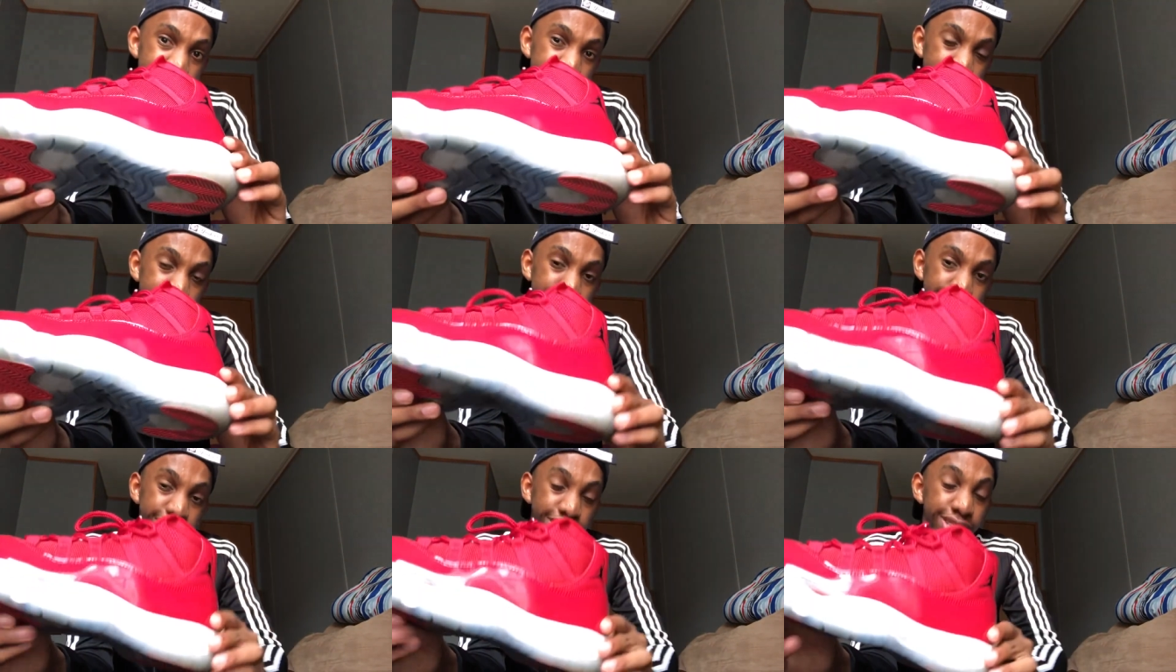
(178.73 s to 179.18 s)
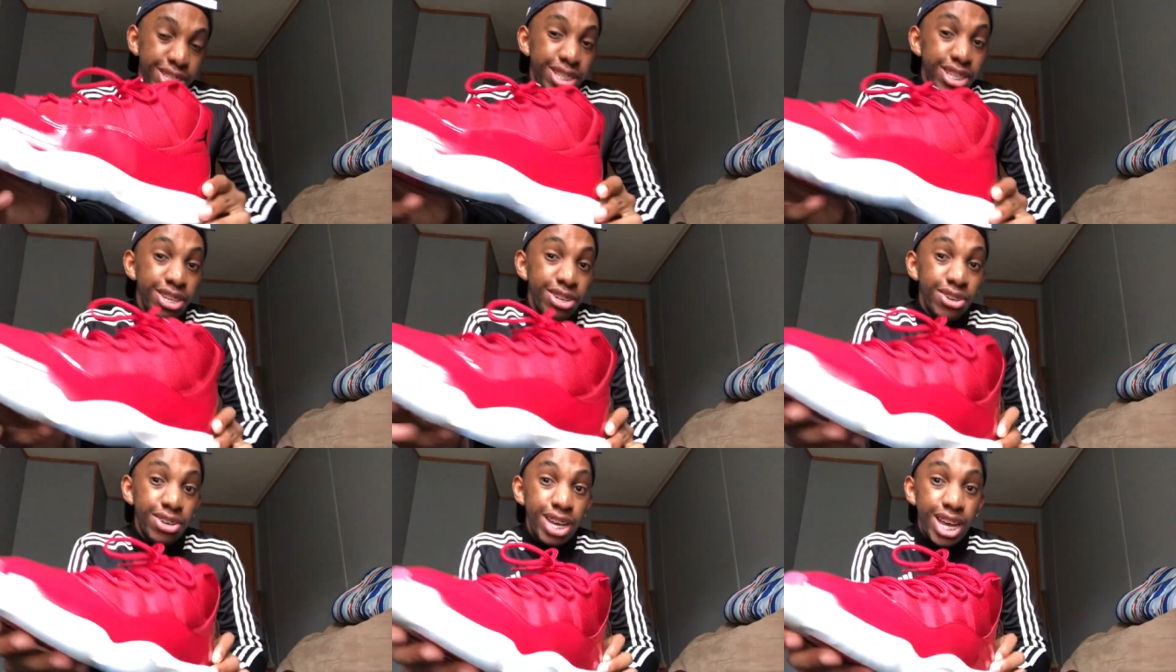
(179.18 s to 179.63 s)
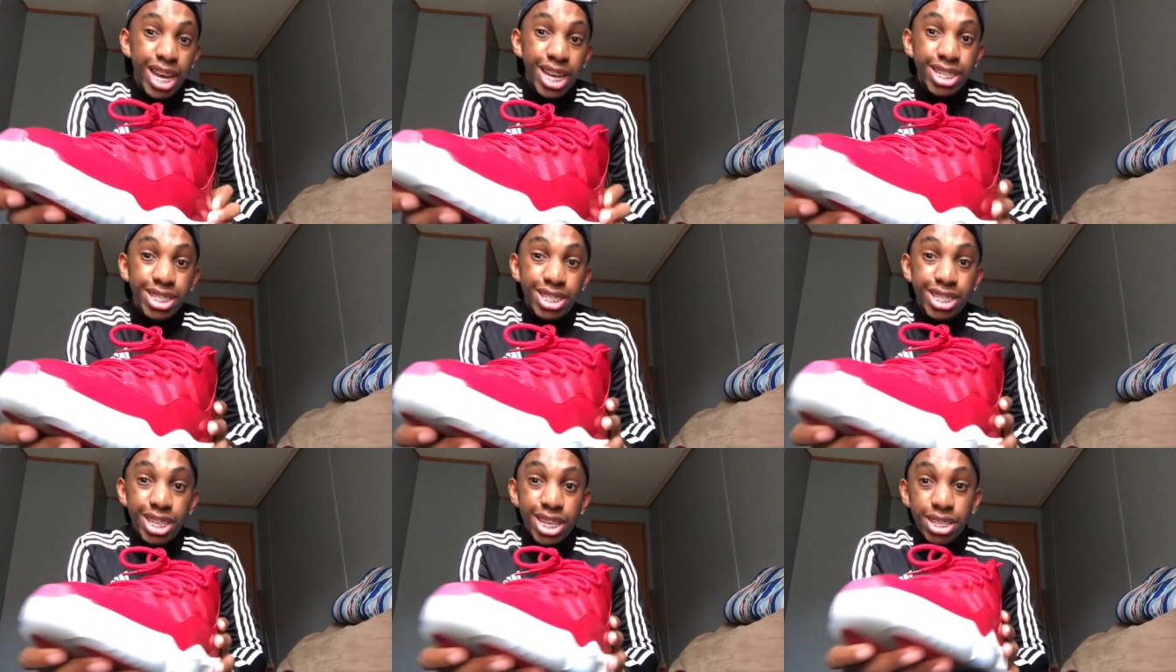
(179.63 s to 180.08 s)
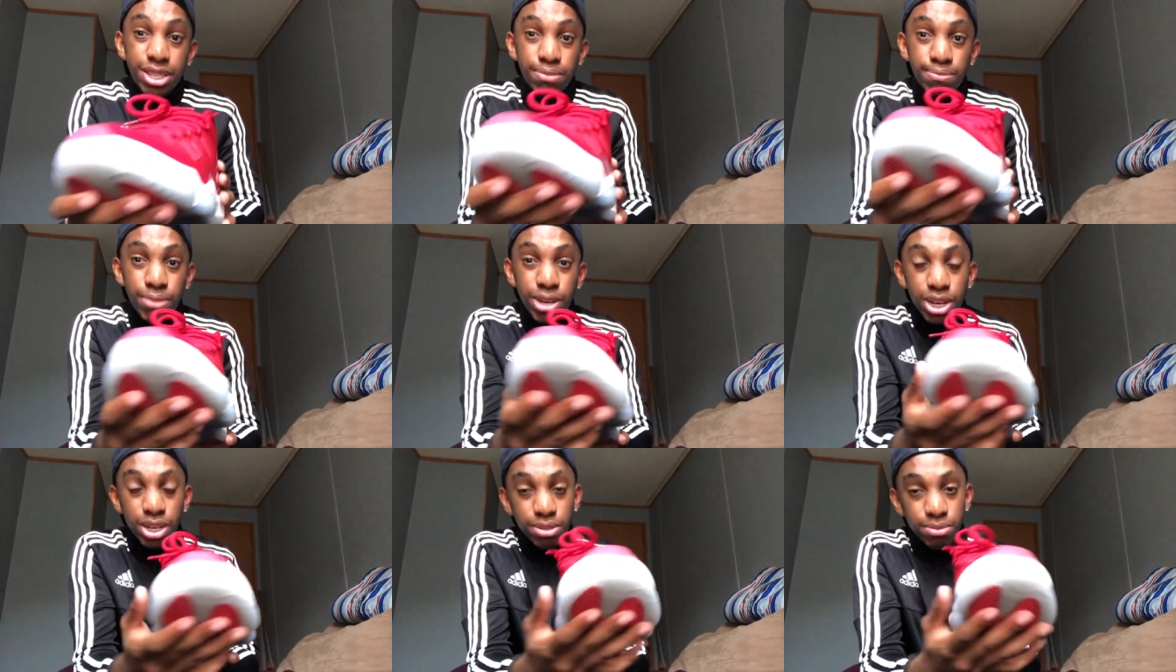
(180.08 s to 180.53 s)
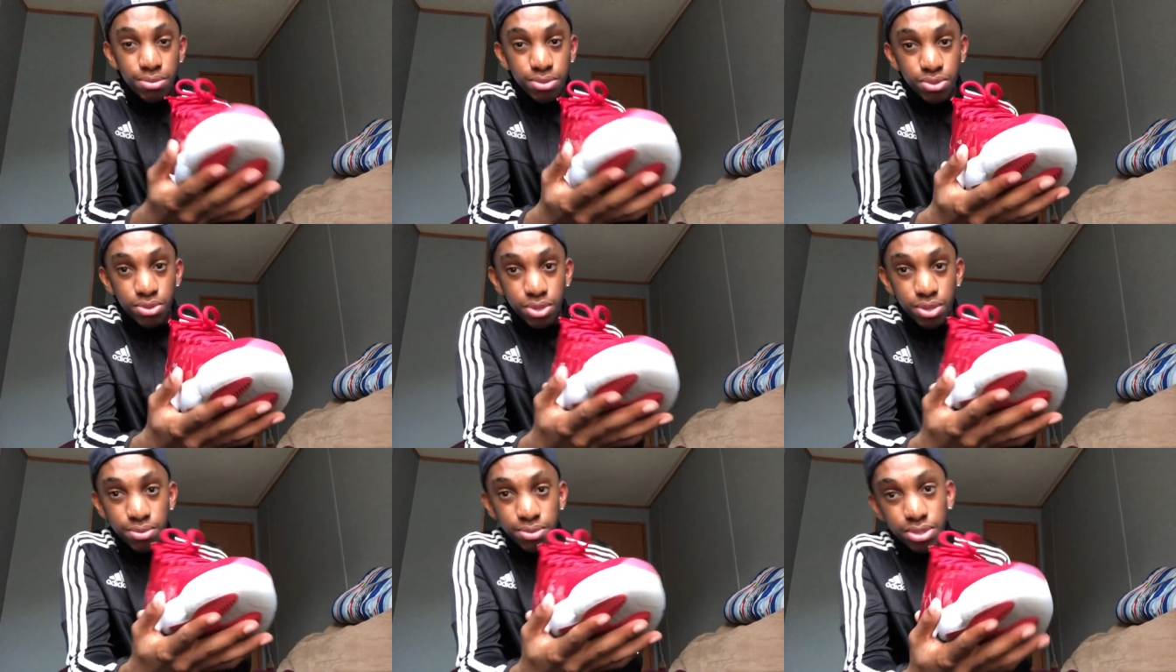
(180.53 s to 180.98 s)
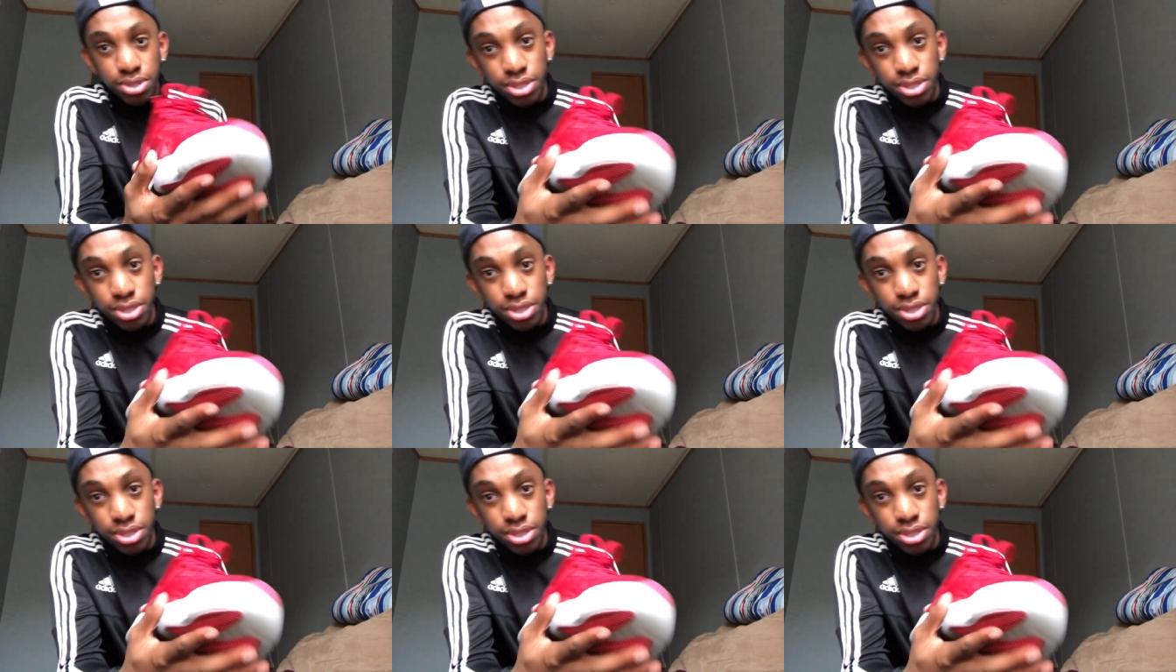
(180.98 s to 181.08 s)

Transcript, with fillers: Like it's still icy at the bottom, you know what I'm